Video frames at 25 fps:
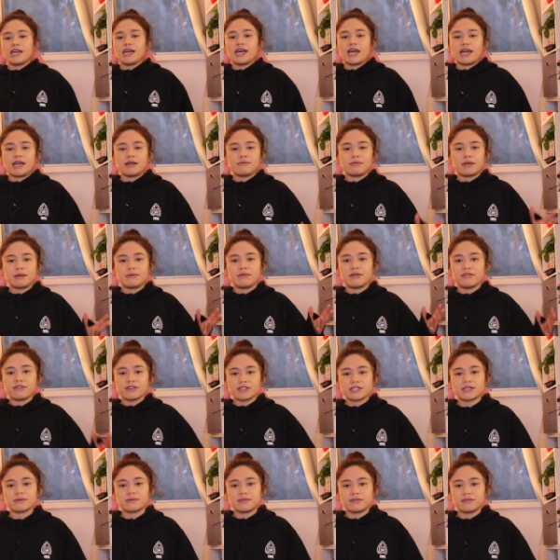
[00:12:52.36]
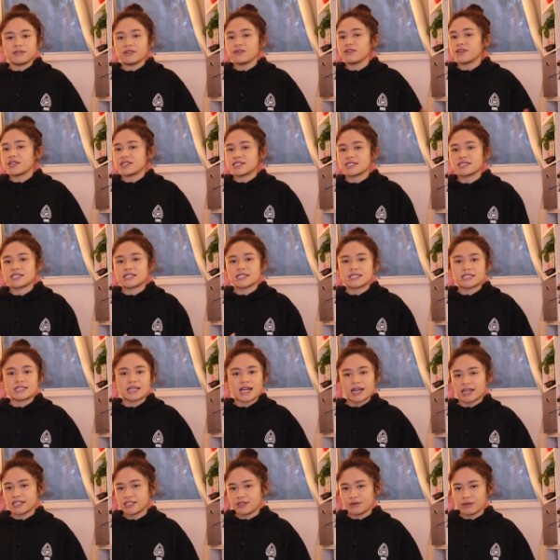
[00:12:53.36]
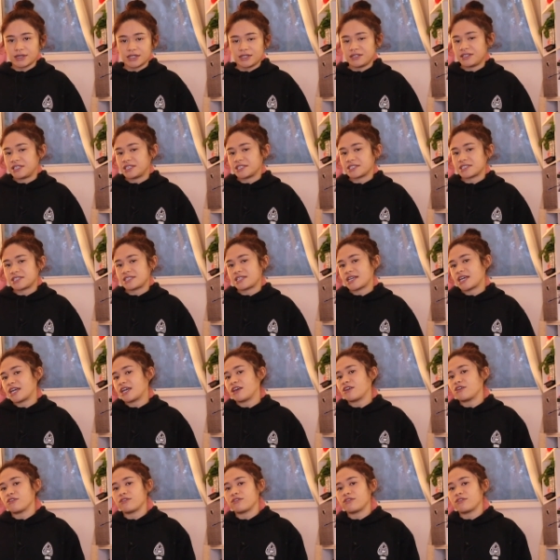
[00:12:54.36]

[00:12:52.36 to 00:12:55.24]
And maybe for some of you, this is exactly where you need to stay.